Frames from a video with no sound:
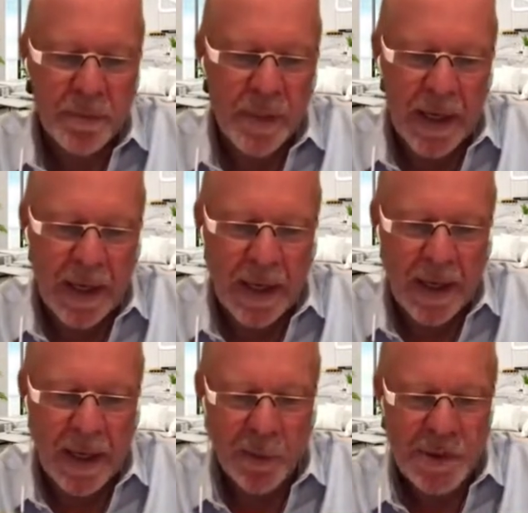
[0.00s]
the I,
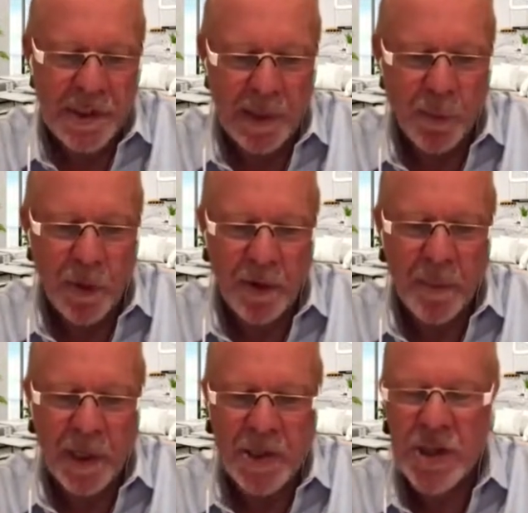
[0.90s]
I would say one of the
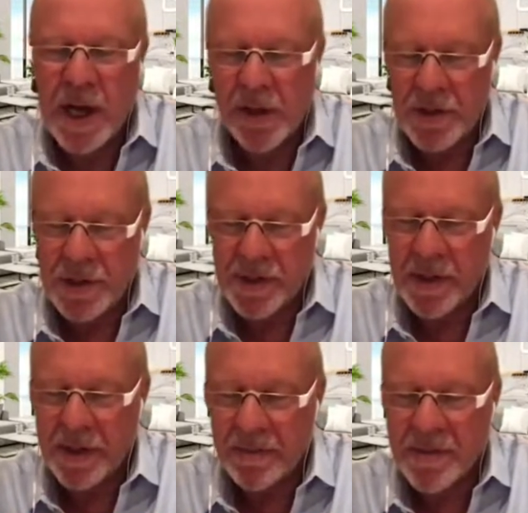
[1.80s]
biggest challenges
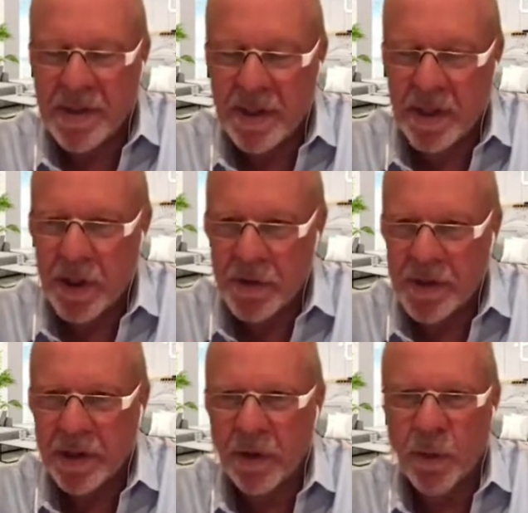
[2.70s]
that CEOs
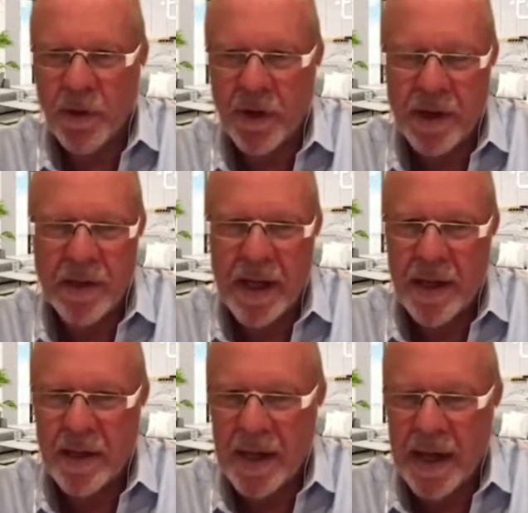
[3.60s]
deal with on a day
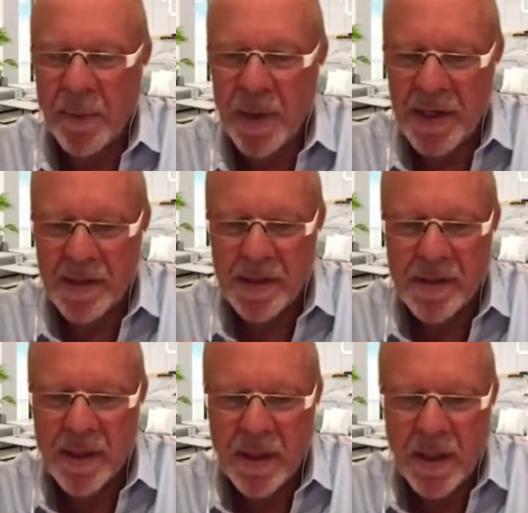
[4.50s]
in and day out
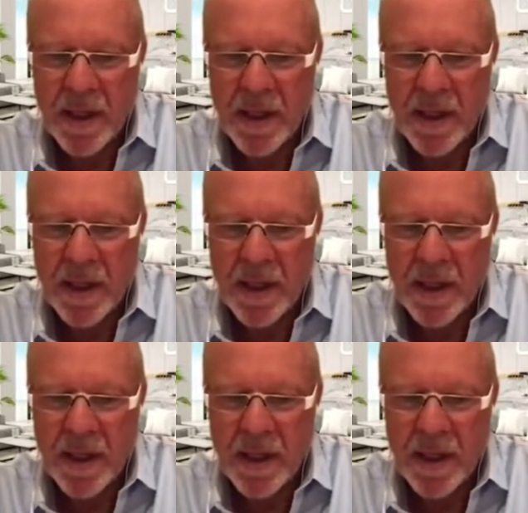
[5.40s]
basis